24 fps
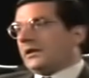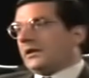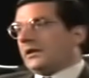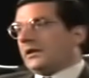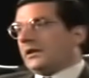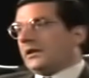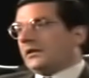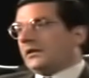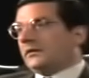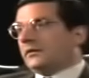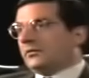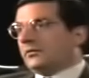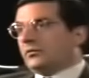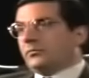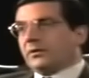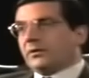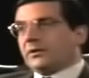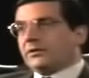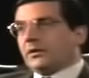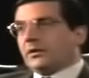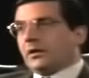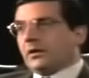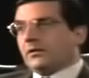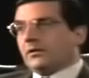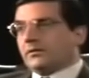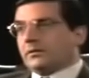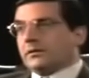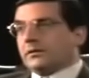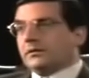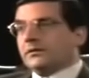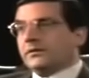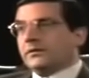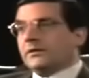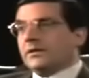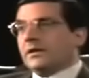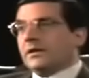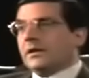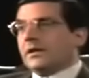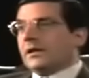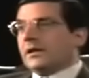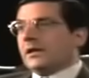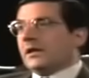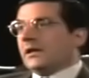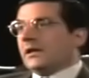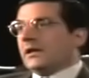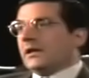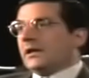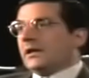and to be tolerant,
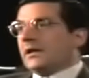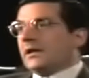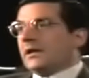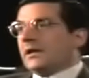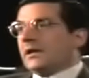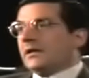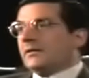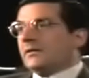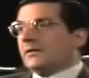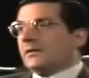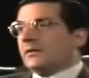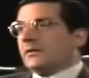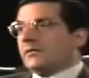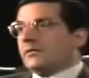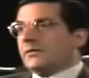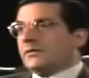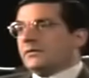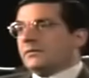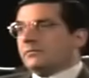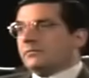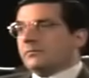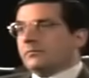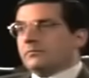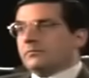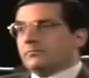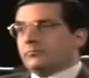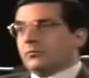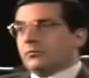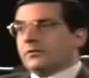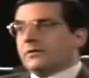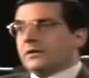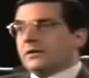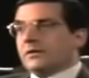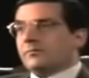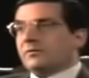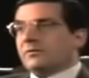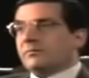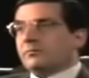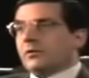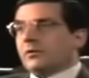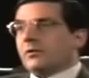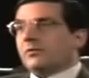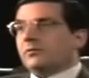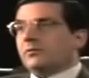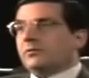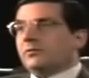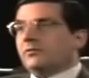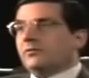and those Muslims
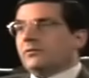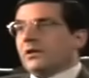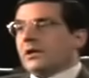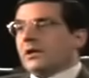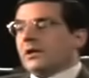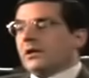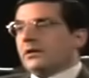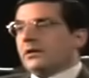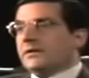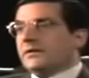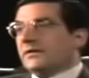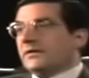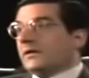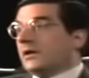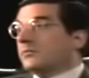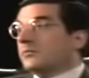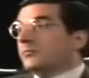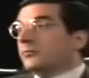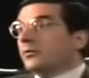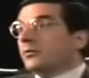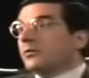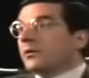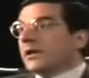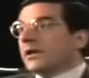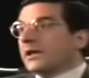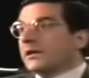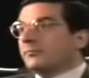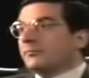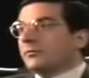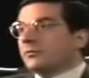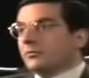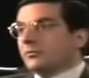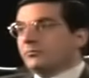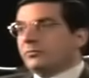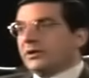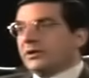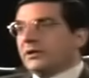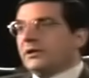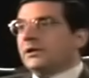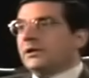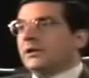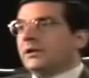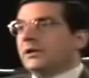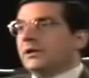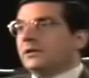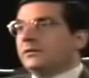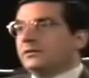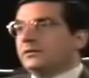prone to violence are proclaimed to be
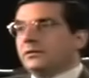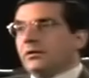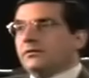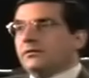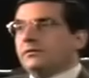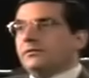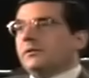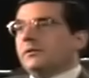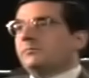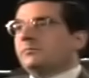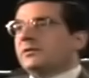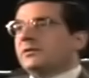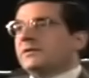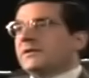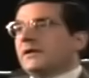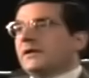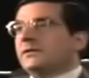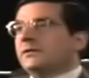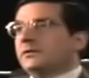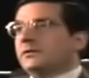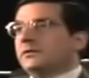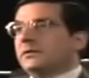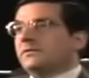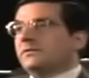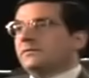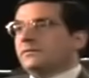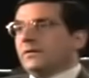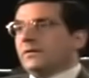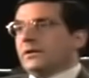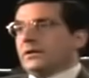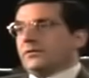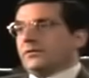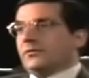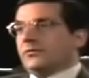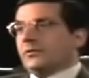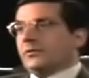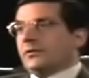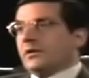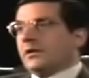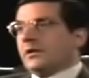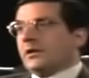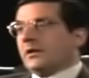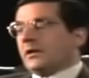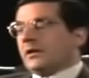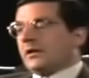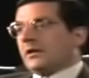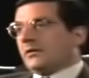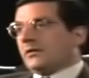non-representative fringe.
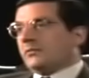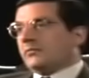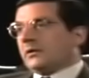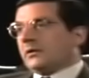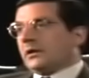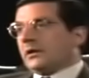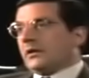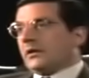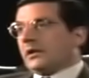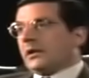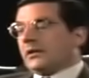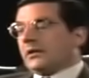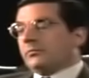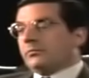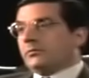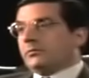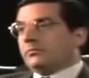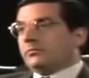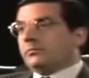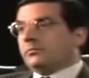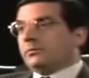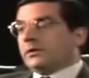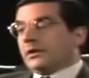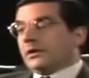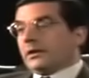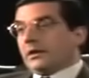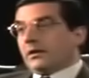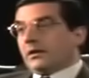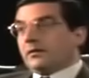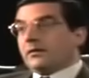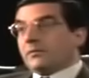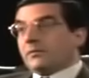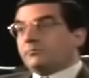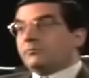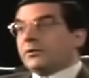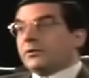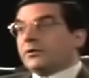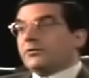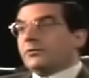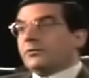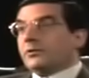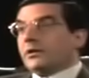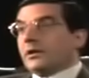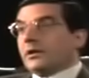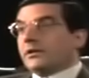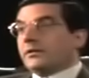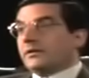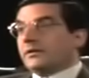Well, I would really
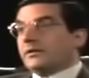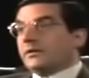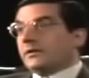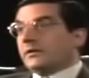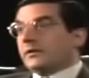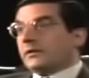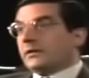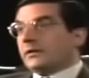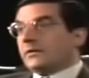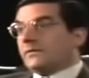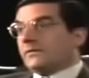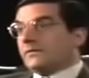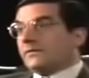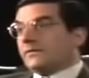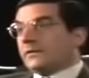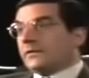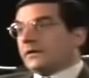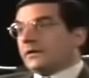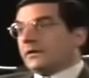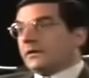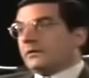appreciate if